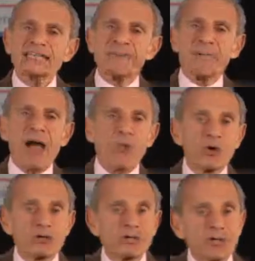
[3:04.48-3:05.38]
them about
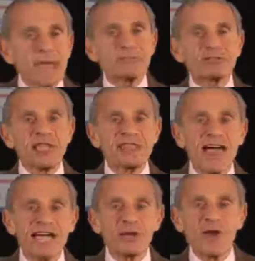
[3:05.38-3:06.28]
what shapes they
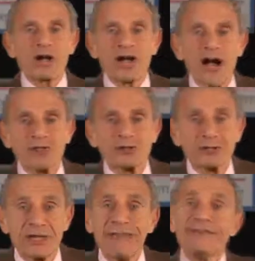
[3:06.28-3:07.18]
like, what
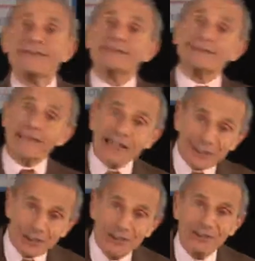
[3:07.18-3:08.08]
colors. Do you like to
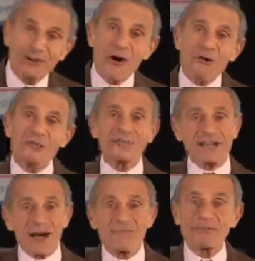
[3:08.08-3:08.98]
see the owner of a
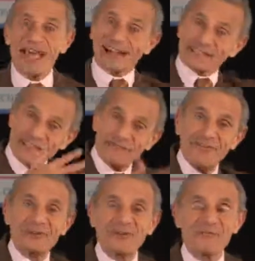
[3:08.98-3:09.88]
company on a
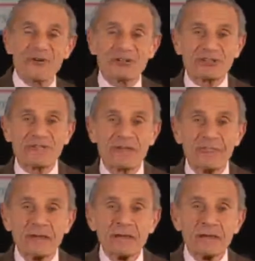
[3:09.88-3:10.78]
TV commercial?
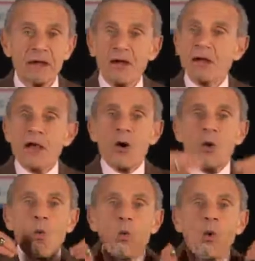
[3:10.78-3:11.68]

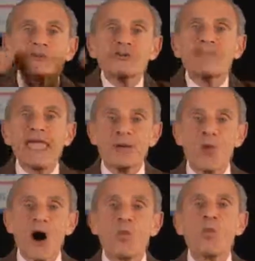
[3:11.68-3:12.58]
What do they
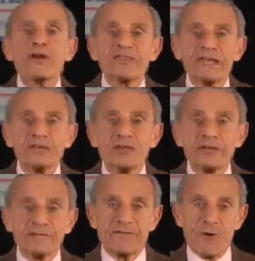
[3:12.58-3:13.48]
want? What are they
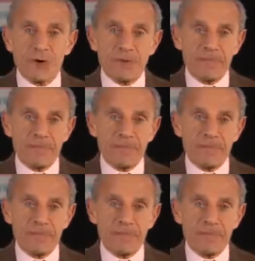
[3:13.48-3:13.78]
looking for?